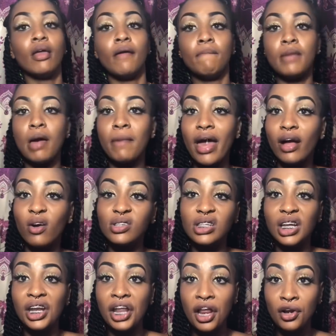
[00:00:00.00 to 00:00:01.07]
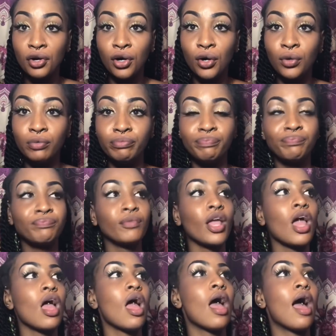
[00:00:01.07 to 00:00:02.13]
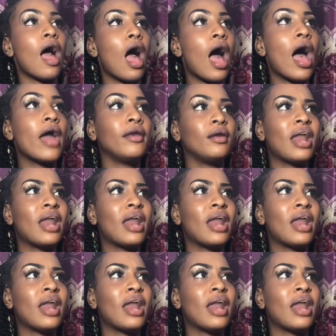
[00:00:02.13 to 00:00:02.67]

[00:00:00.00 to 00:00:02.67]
Me and my cousin didn't know. And